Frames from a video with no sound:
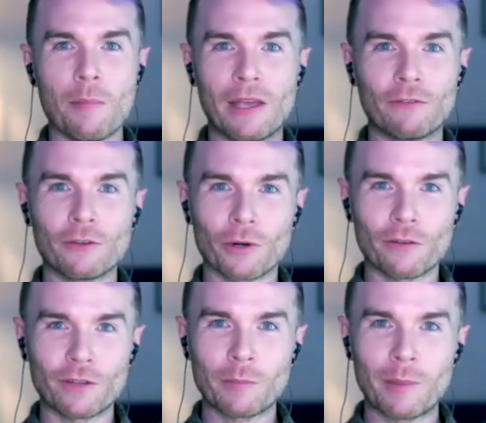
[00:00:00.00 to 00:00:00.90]
if you want to
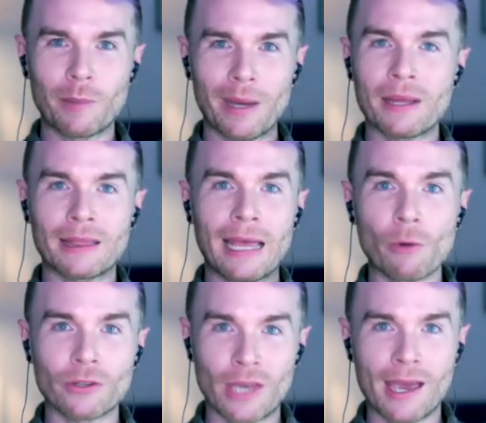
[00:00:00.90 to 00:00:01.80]
feel better, but they
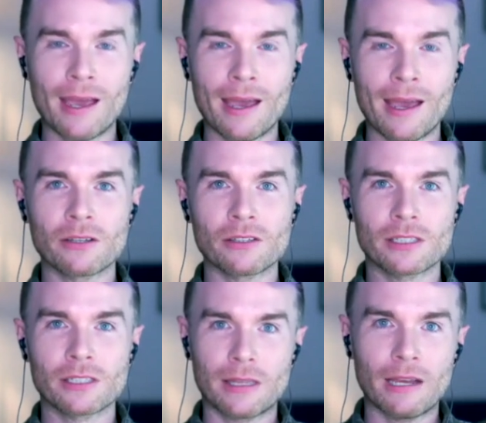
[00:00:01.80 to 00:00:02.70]
won't care
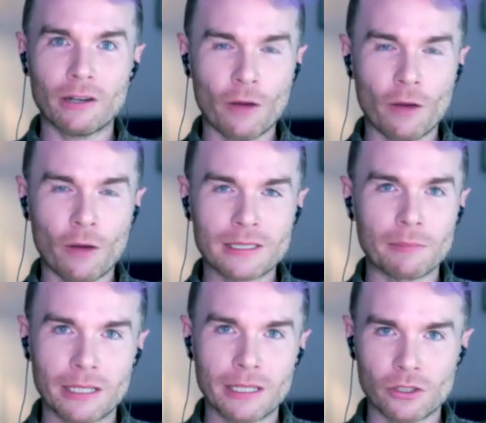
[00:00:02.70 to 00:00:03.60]
because they copied
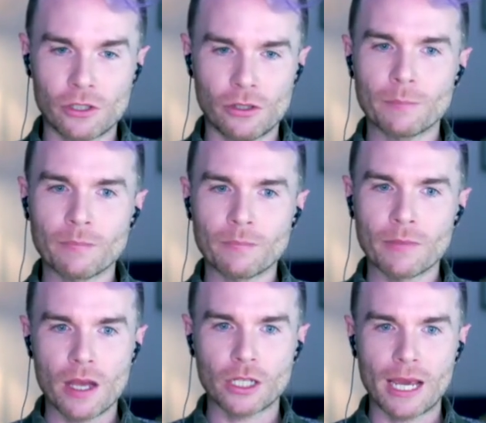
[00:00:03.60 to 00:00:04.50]
somebody else too.
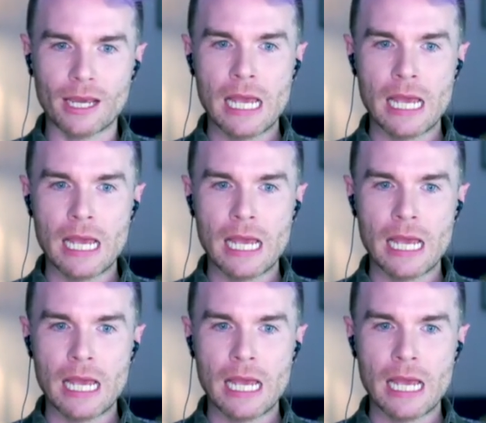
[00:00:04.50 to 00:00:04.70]
Okay.